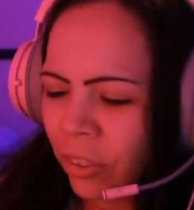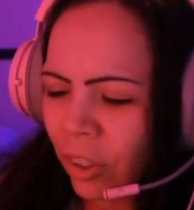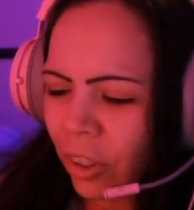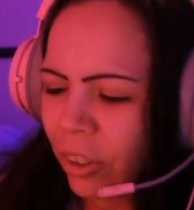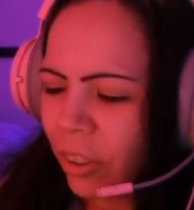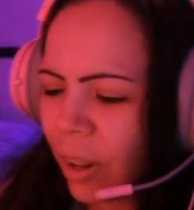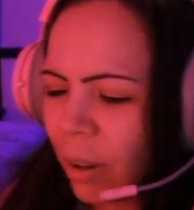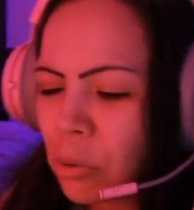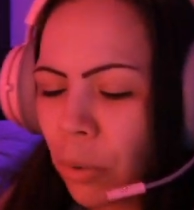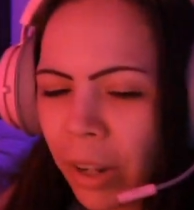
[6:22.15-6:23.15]
No, I
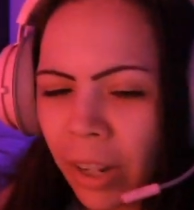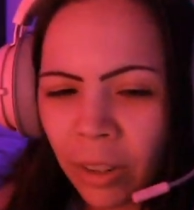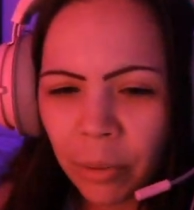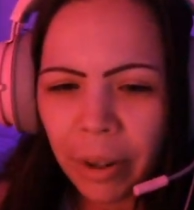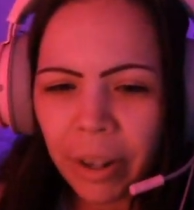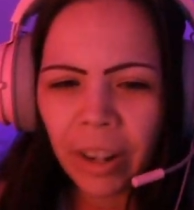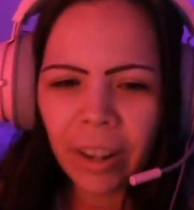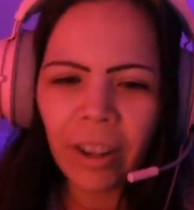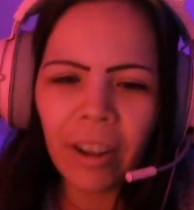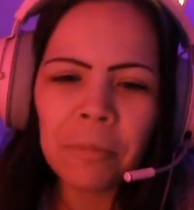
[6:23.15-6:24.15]
was running to one and it
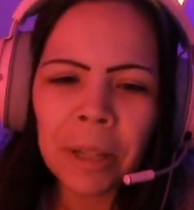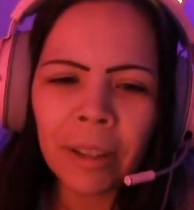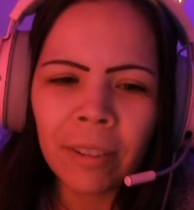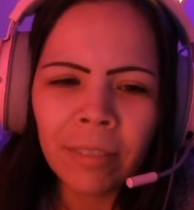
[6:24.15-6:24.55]
got me.